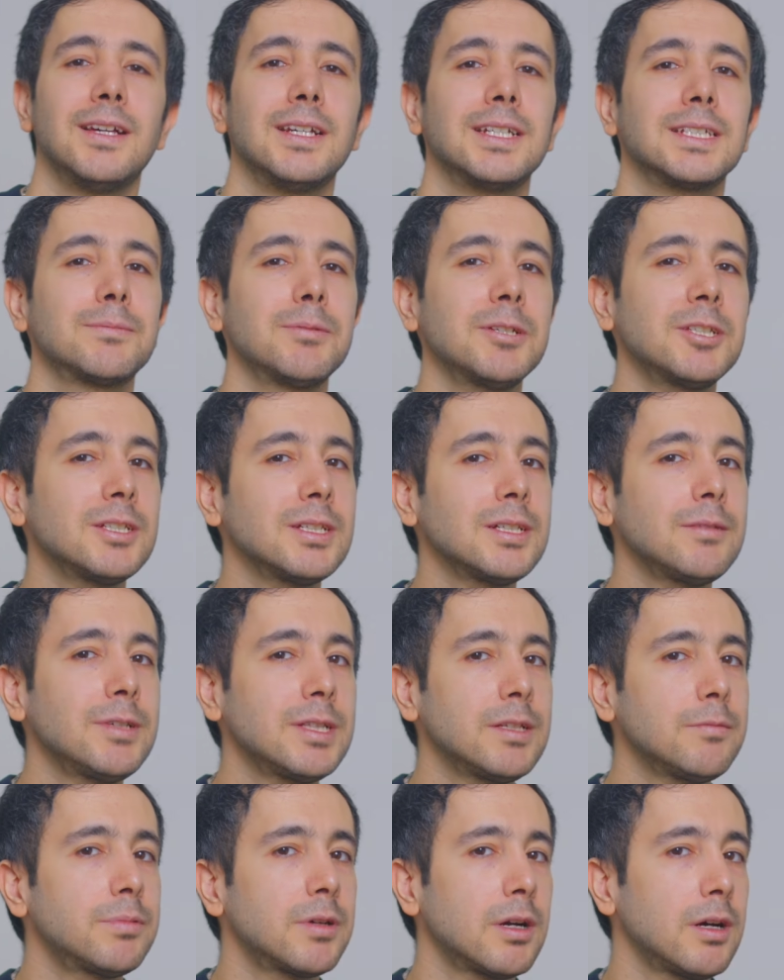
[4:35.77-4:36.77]
Especially when
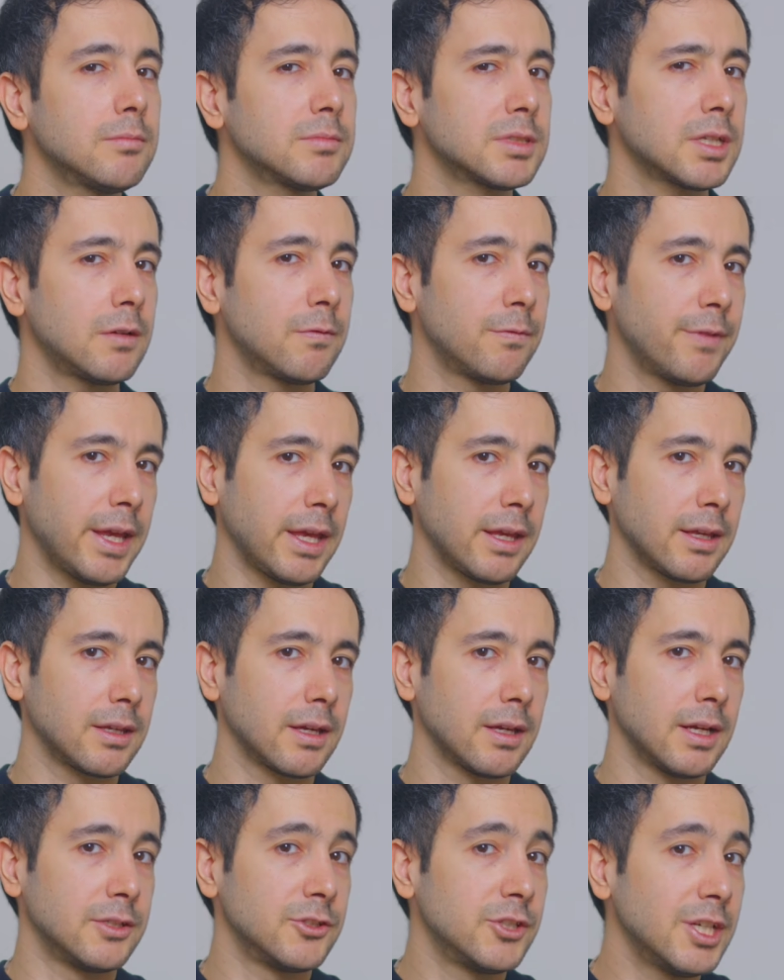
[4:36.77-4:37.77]
the prompts are vague,
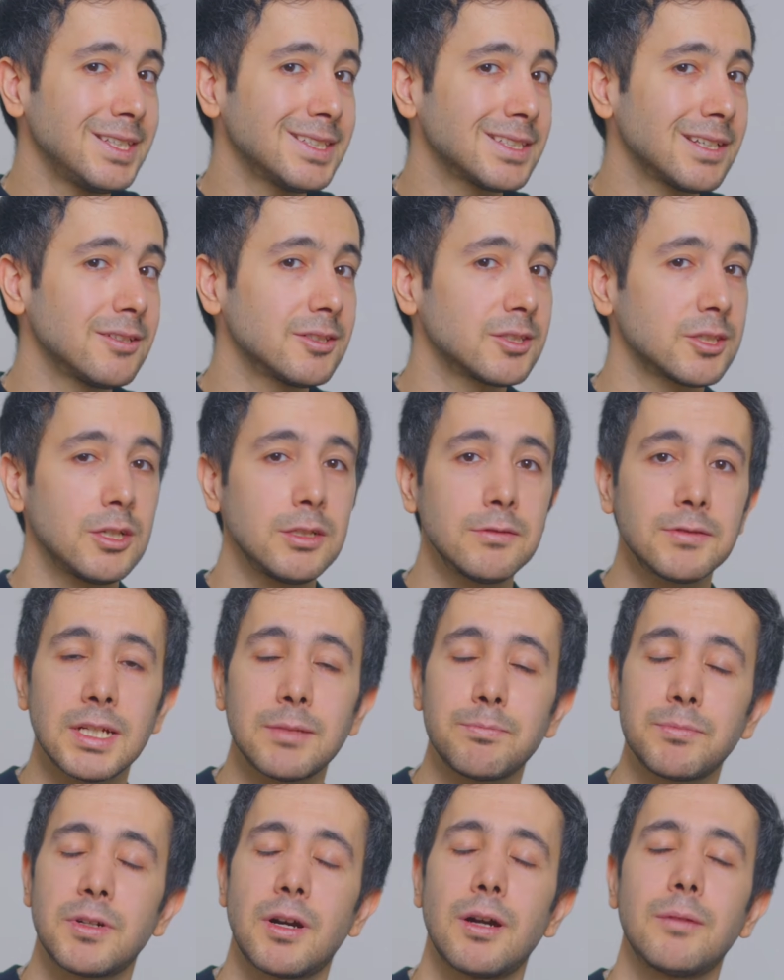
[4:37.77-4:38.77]
and JSON solves
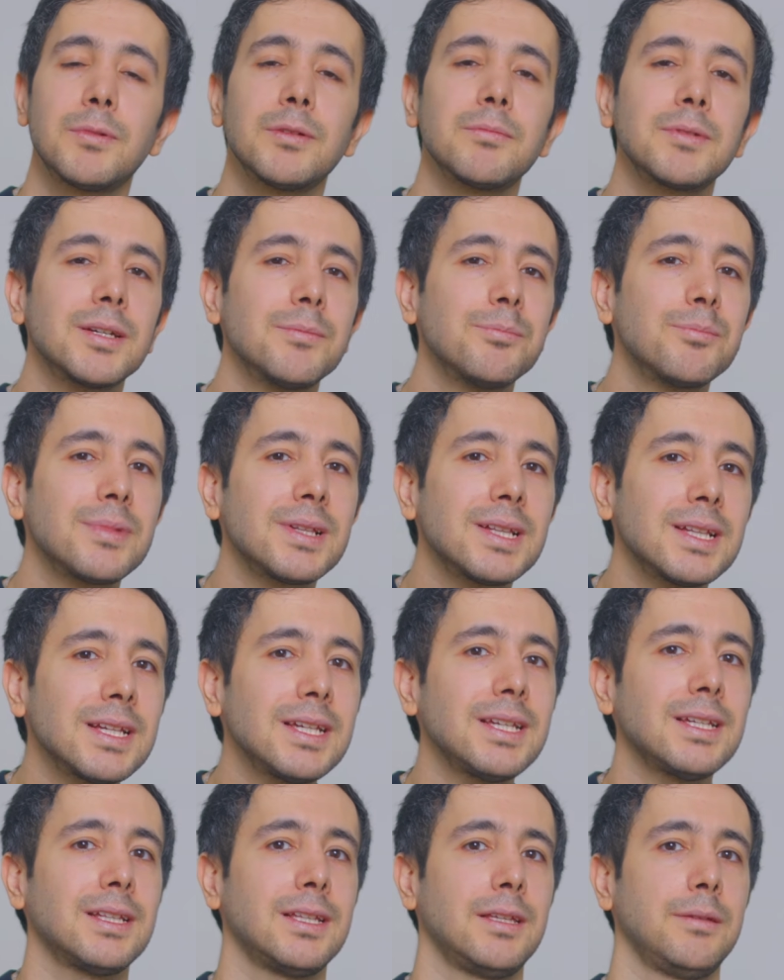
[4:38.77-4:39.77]
that problem
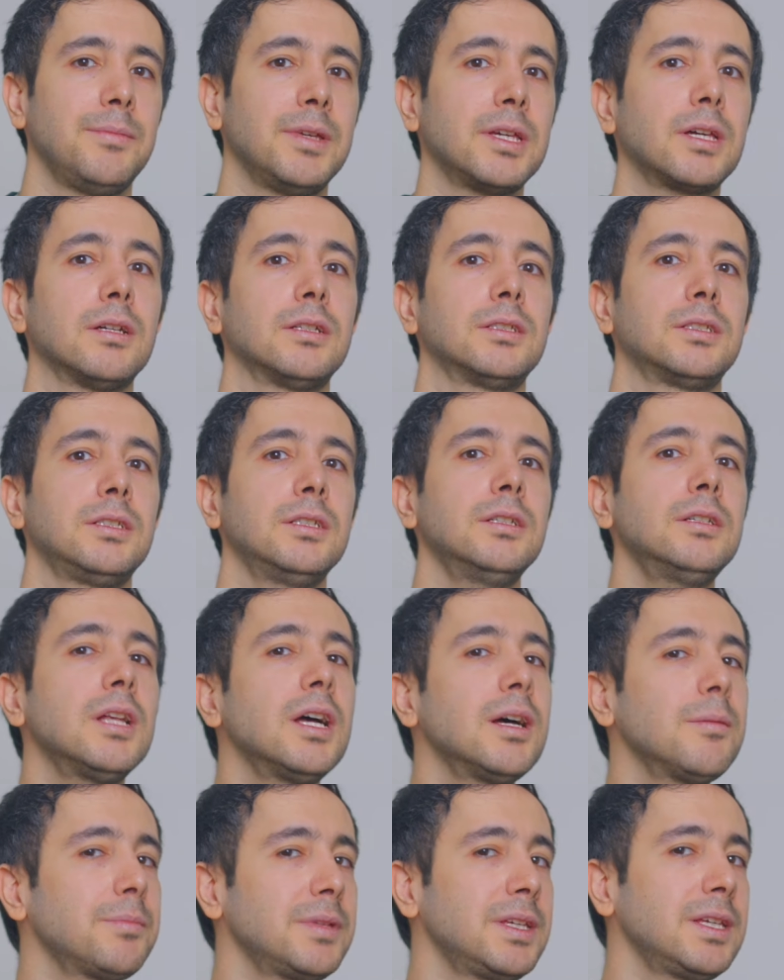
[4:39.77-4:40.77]
completely because you're
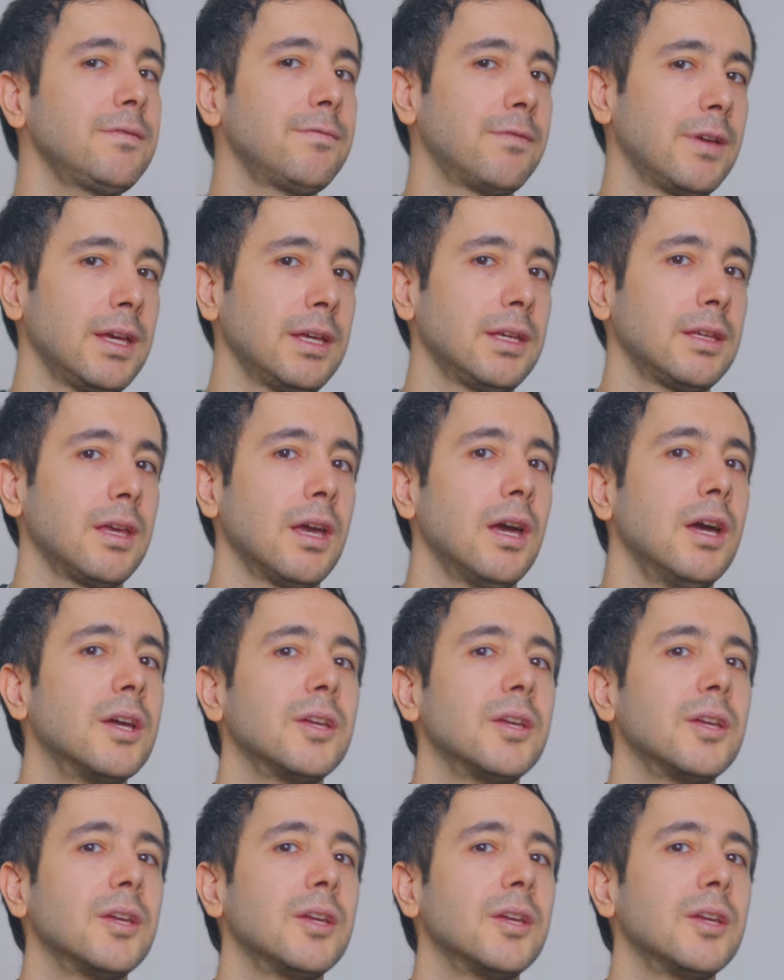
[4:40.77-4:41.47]
not being vague,